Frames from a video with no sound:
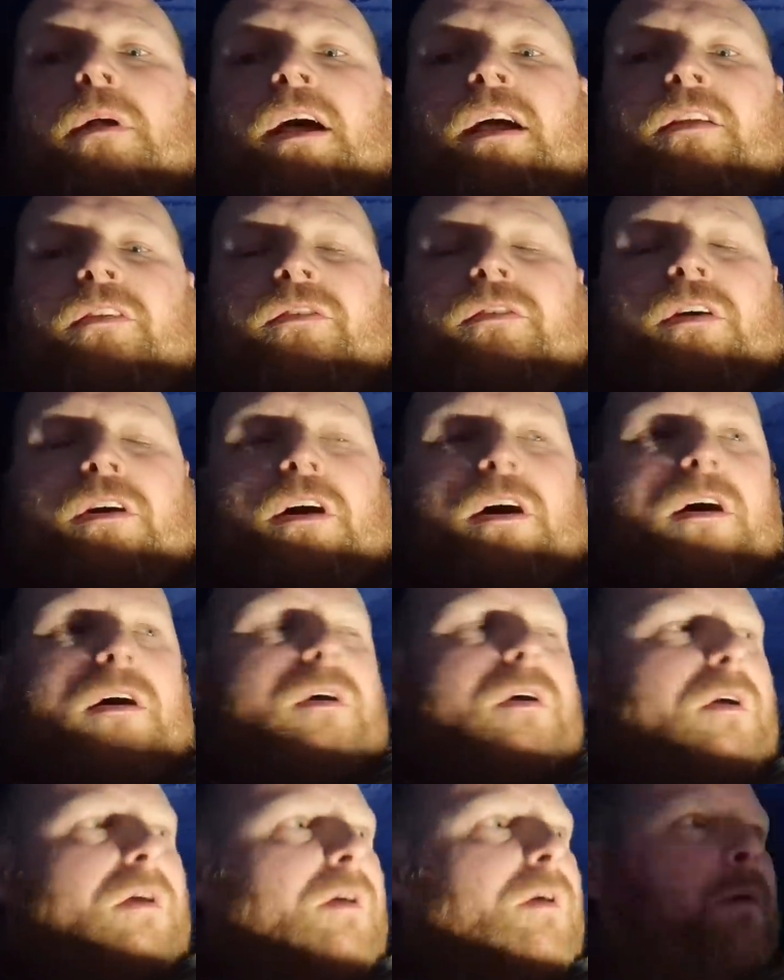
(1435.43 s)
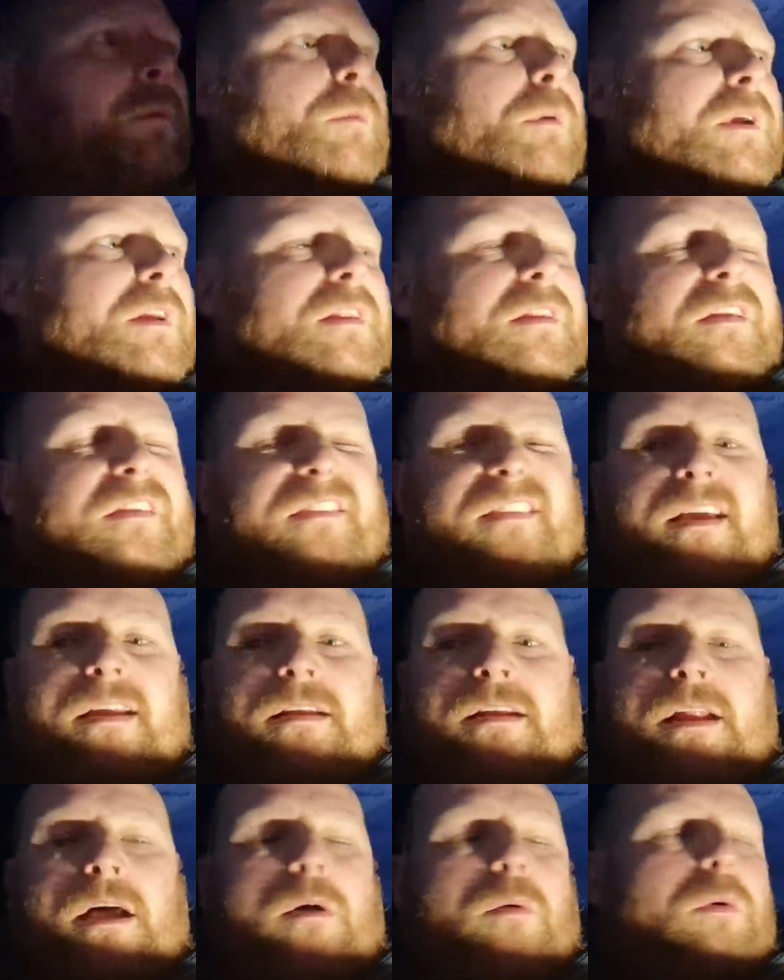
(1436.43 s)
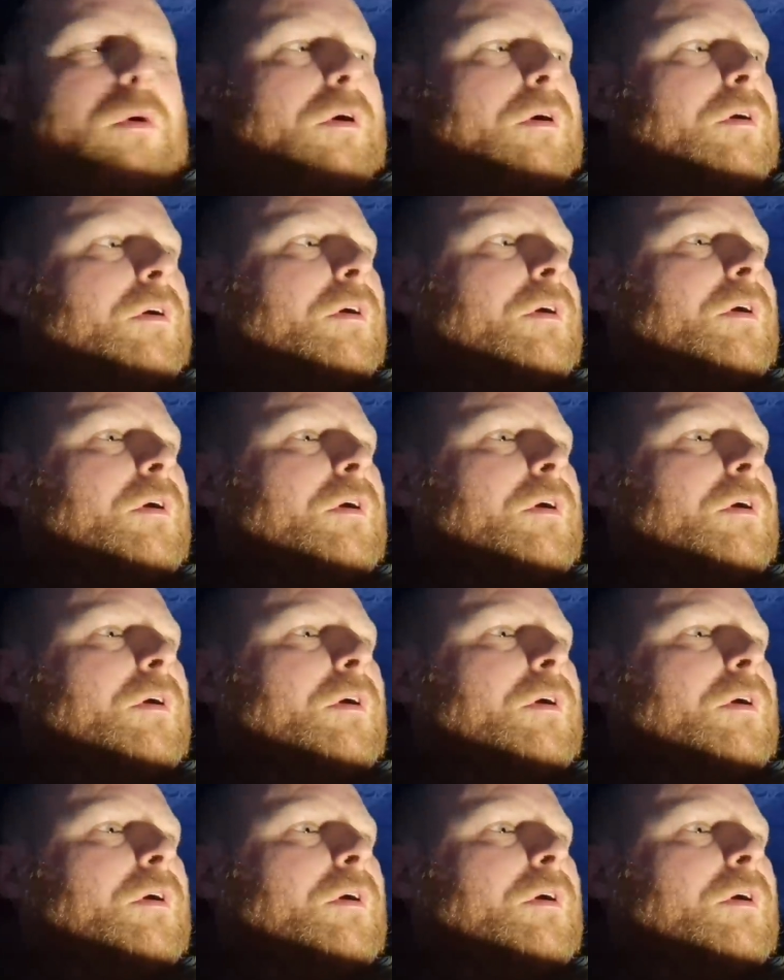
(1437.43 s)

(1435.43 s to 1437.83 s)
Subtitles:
Right, so we're in the tent now.